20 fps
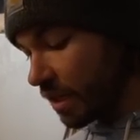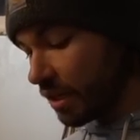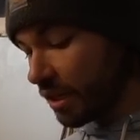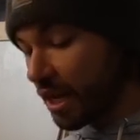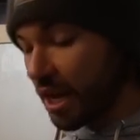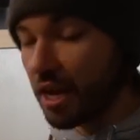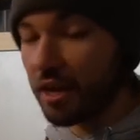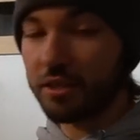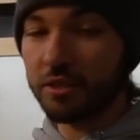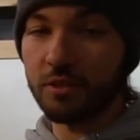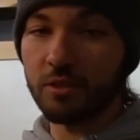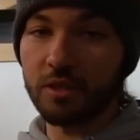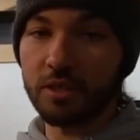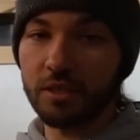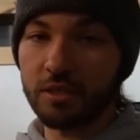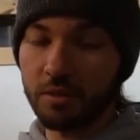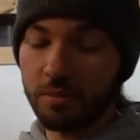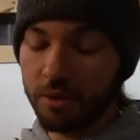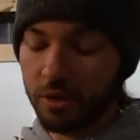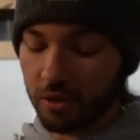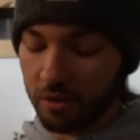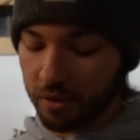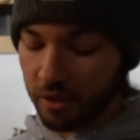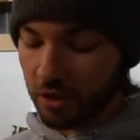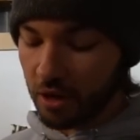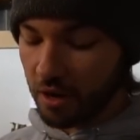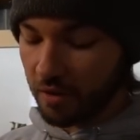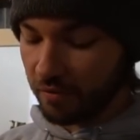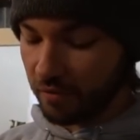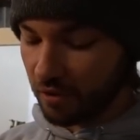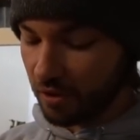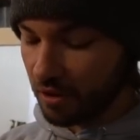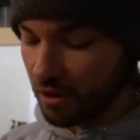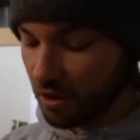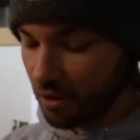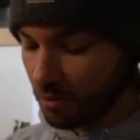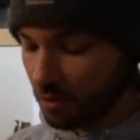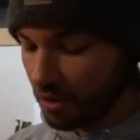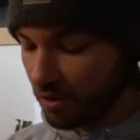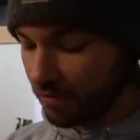yeah, so it's gonna be really great for
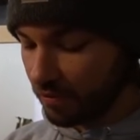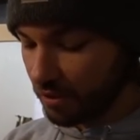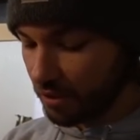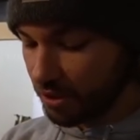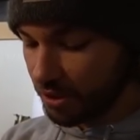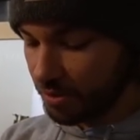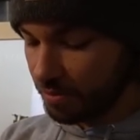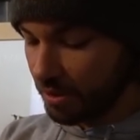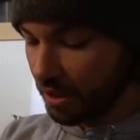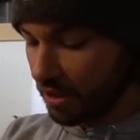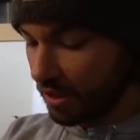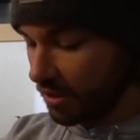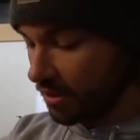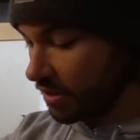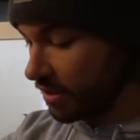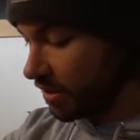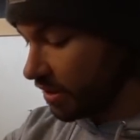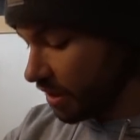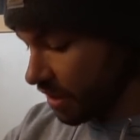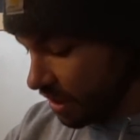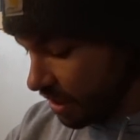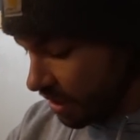underwater footage because